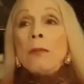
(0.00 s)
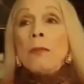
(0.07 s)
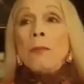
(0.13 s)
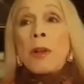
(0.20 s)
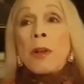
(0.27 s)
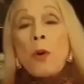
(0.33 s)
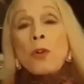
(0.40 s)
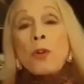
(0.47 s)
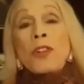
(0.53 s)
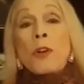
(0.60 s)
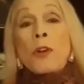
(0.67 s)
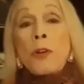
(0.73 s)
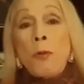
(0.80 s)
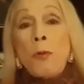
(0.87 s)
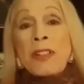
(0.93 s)
Because
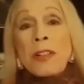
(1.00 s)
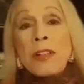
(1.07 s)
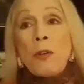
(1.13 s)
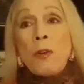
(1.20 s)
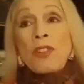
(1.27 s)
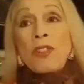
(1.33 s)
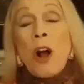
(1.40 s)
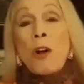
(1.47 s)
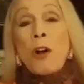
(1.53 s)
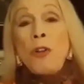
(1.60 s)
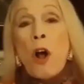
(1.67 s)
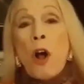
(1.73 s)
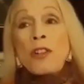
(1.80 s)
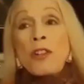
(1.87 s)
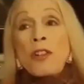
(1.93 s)
chromosomes are
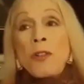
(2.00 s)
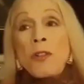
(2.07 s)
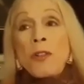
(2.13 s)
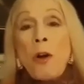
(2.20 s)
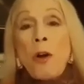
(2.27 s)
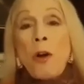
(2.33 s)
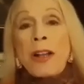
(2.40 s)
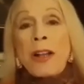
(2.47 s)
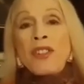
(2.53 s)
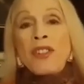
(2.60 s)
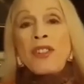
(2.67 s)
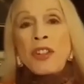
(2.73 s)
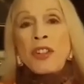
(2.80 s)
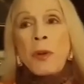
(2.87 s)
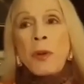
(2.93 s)
not the only
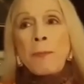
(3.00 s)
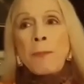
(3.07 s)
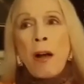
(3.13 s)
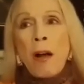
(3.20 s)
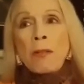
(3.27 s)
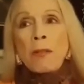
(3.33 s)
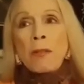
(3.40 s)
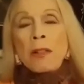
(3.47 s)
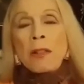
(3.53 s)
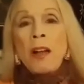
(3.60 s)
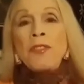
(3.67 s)
constituent parts of